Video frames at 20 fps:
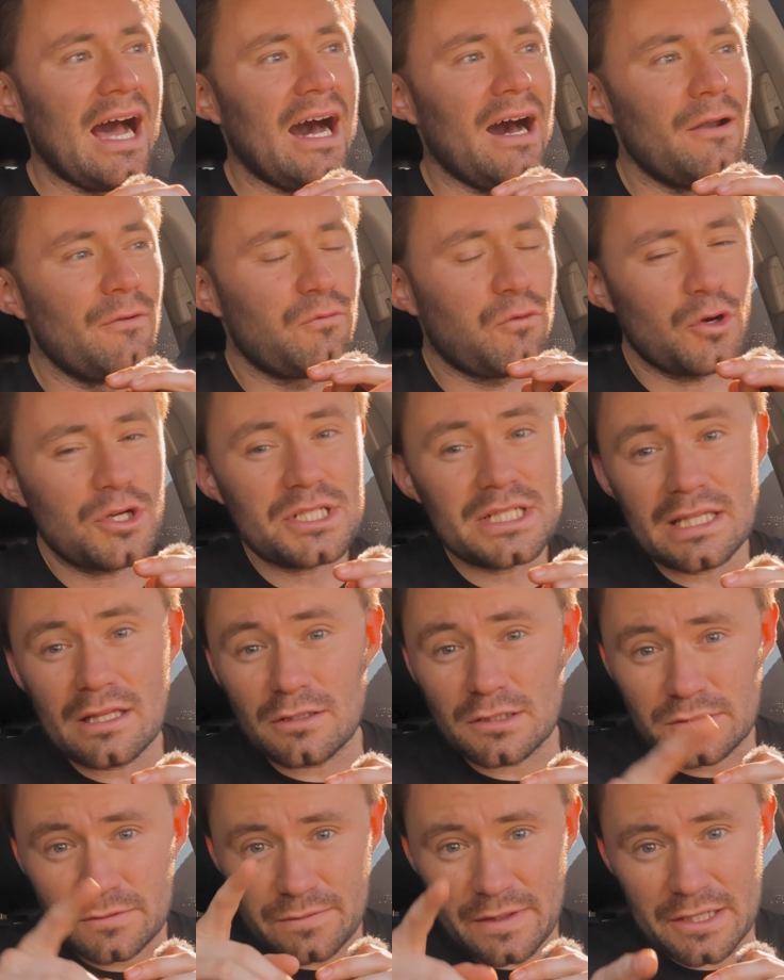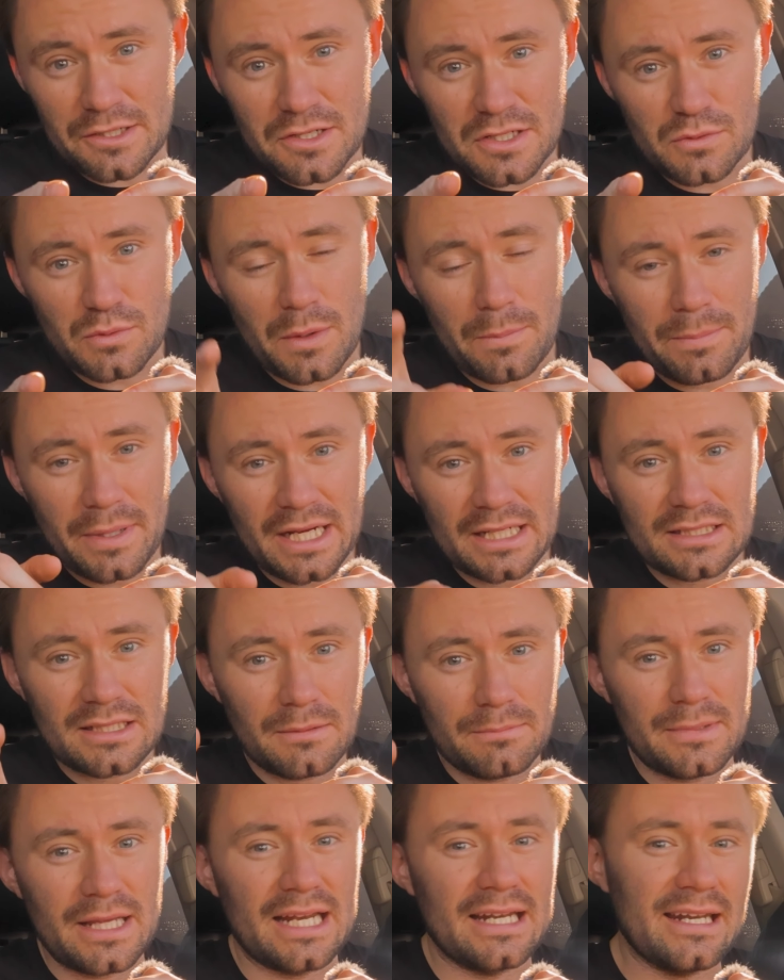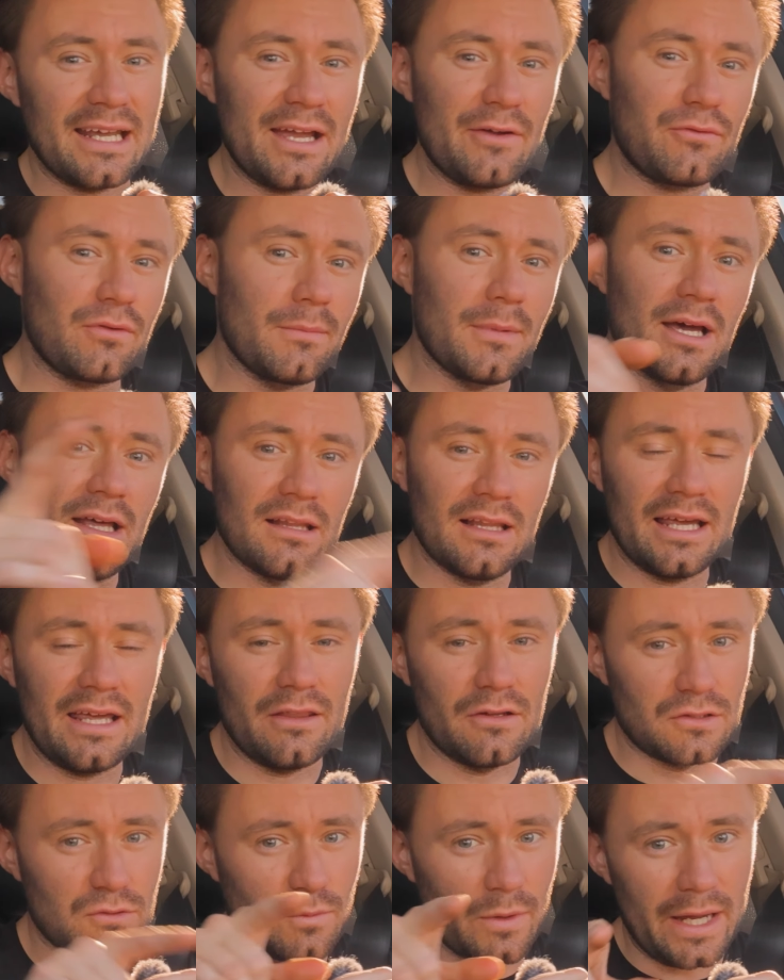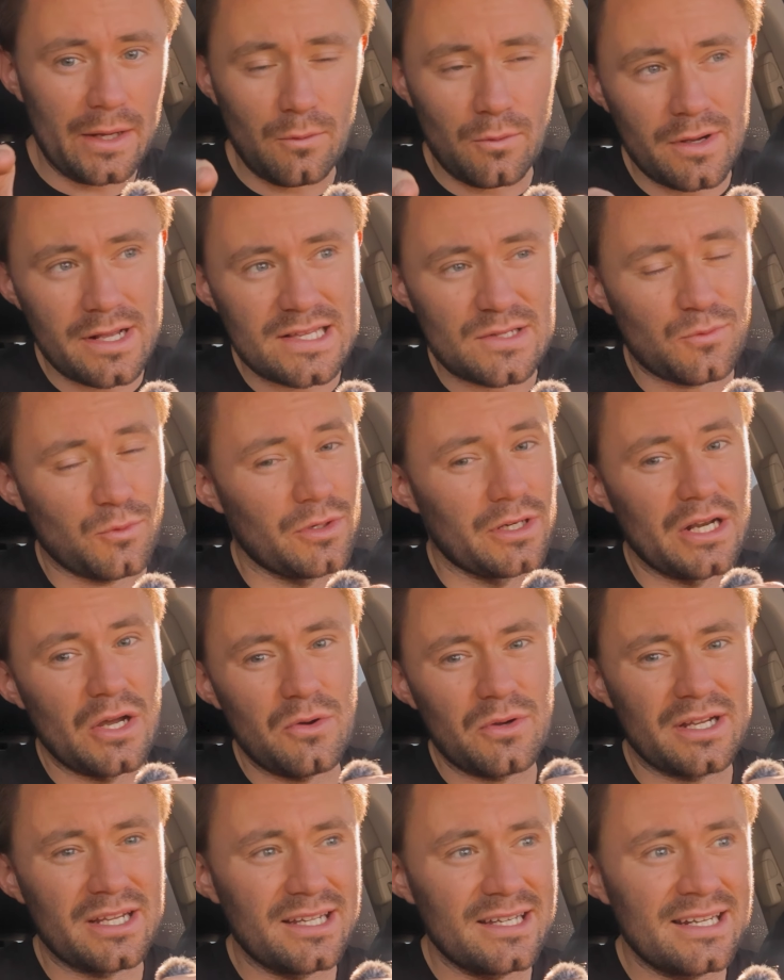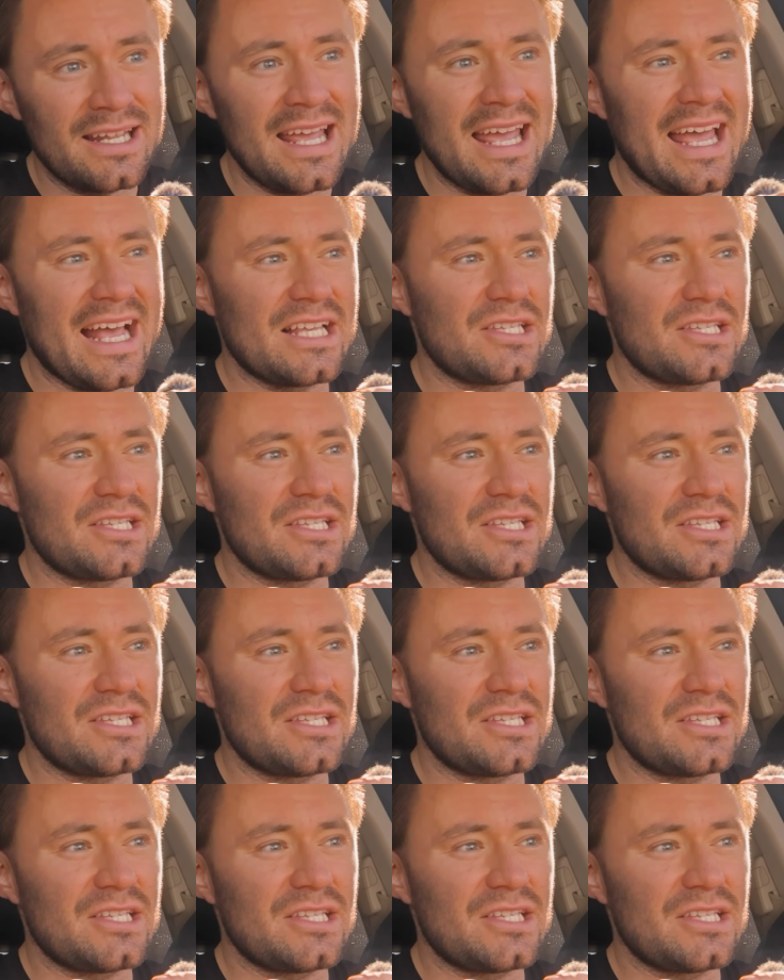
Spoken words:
Unfortunately, those fenders we picked up that night from LA, those white ones, were no good.